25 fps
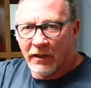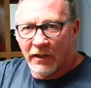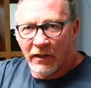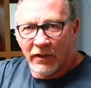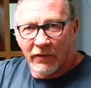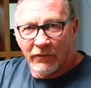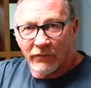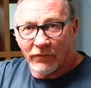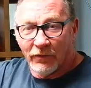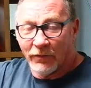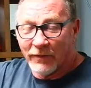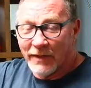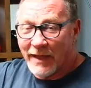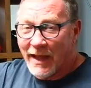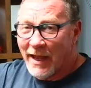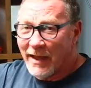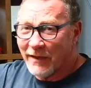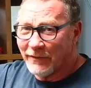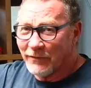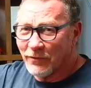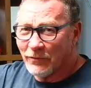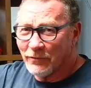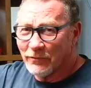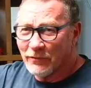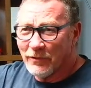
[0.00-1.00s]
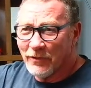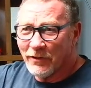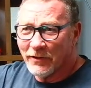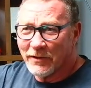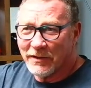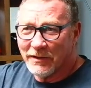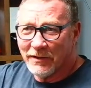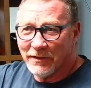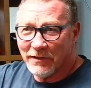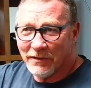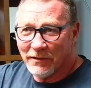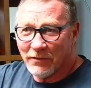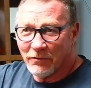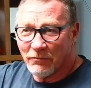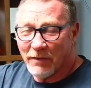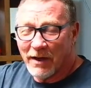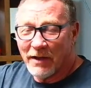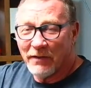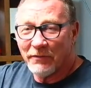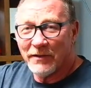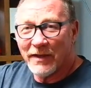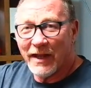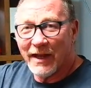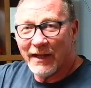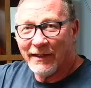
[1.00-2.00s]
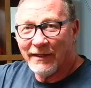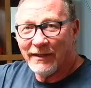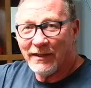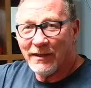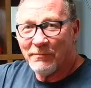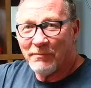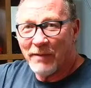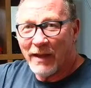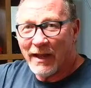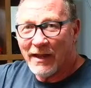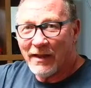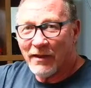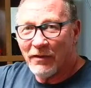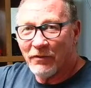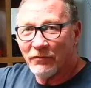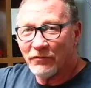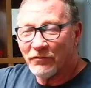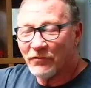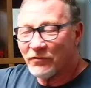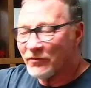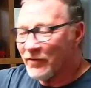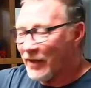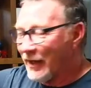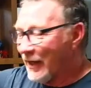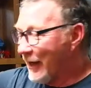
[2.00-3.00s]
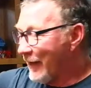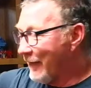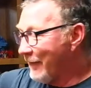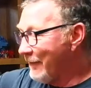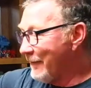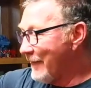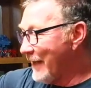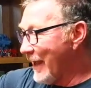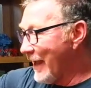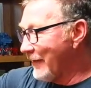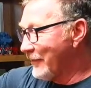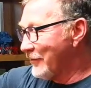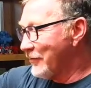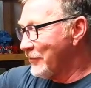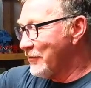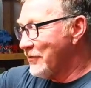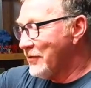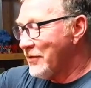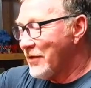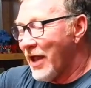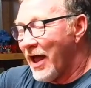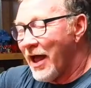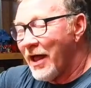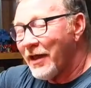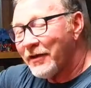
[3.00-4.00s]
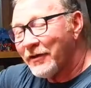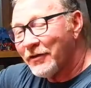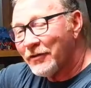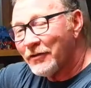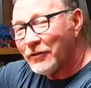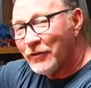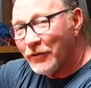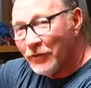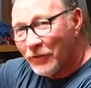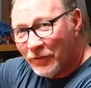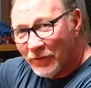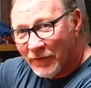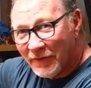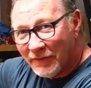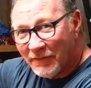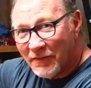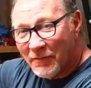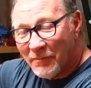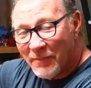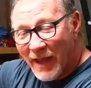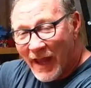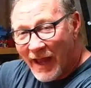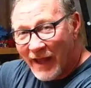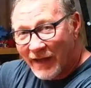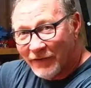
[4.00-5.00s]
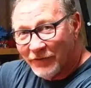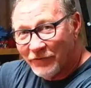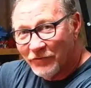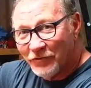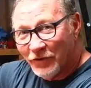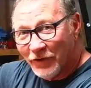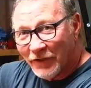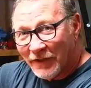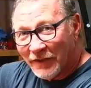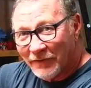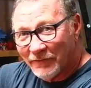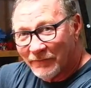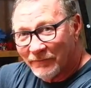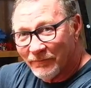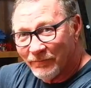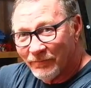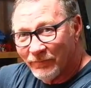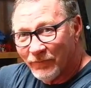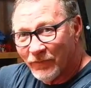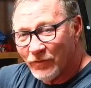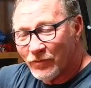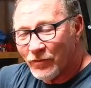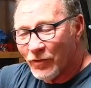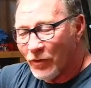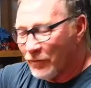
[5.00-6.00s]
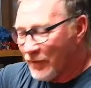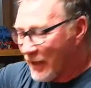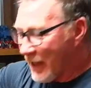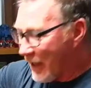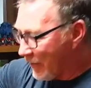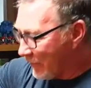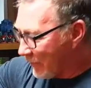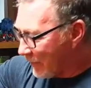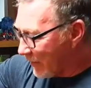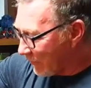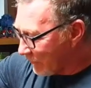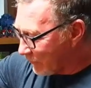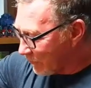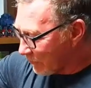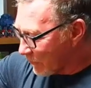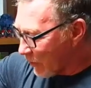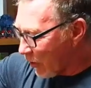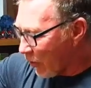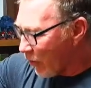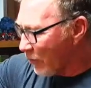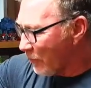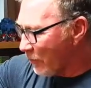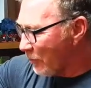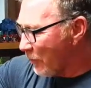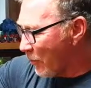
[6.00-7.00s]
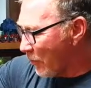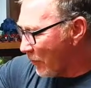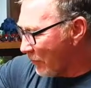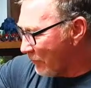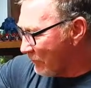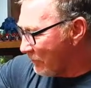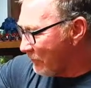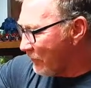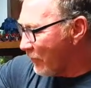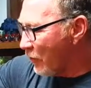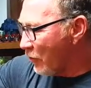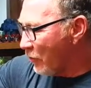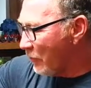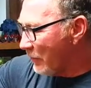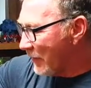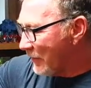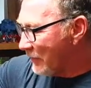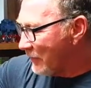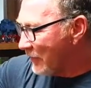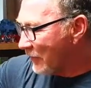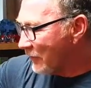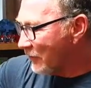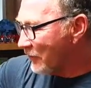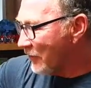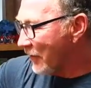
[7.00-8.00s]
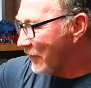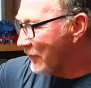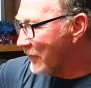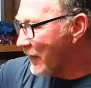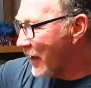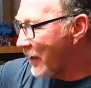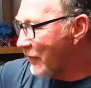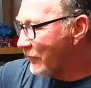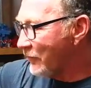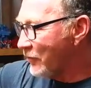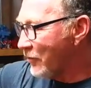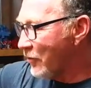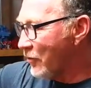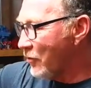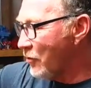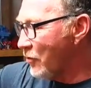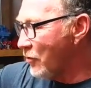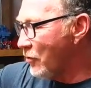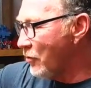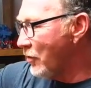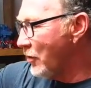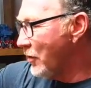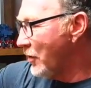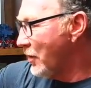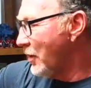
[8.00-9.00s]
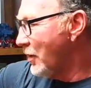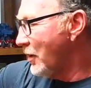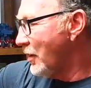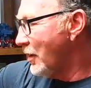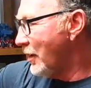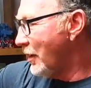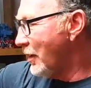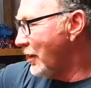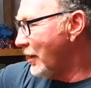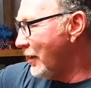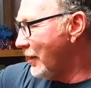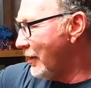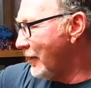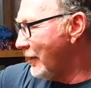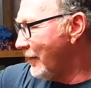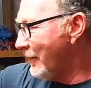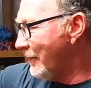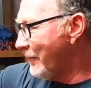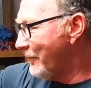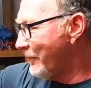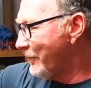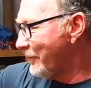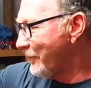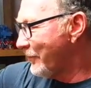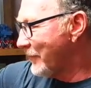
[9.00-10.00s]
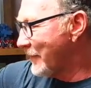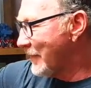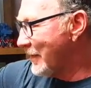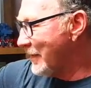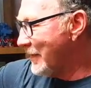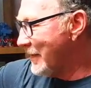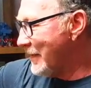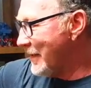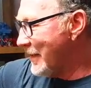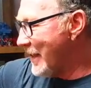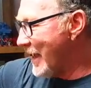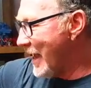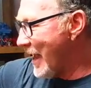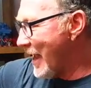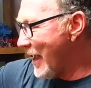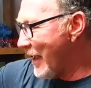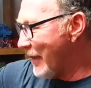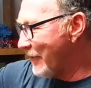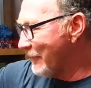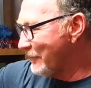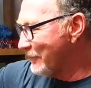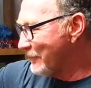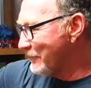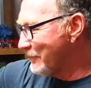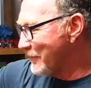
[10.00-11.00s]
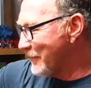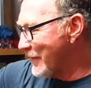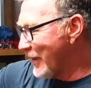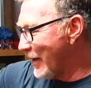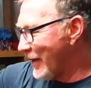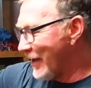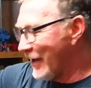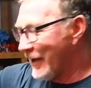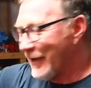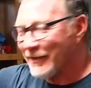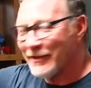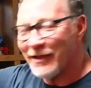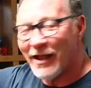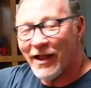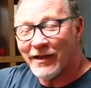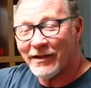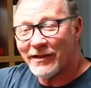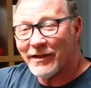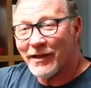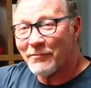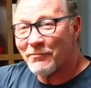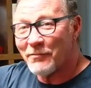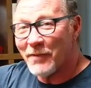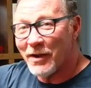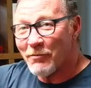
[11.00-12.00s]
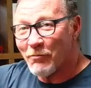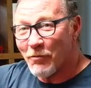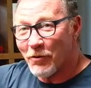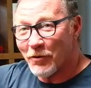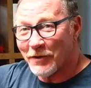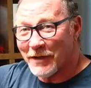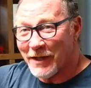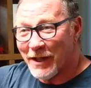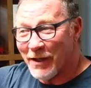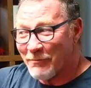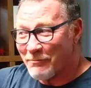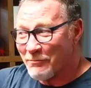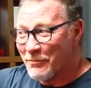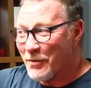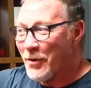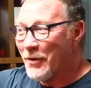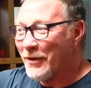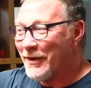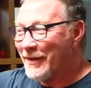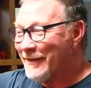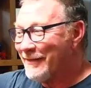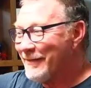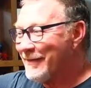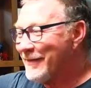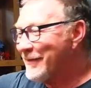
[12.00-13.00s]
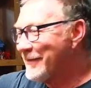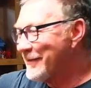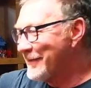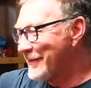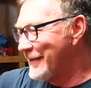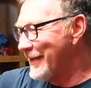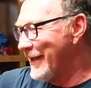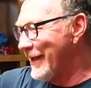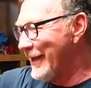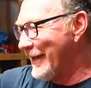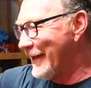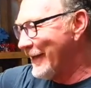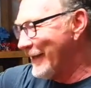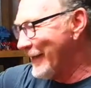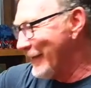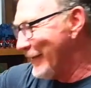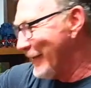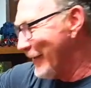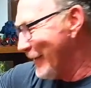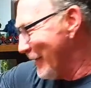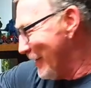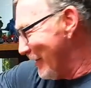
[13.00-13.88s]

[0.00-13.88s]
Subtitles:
So yeah, you're looking around 90 pounds, and that's not including the packaging. So yeah, you got some cardboard and foam and things like that. So yeah, I got my workout putting this thing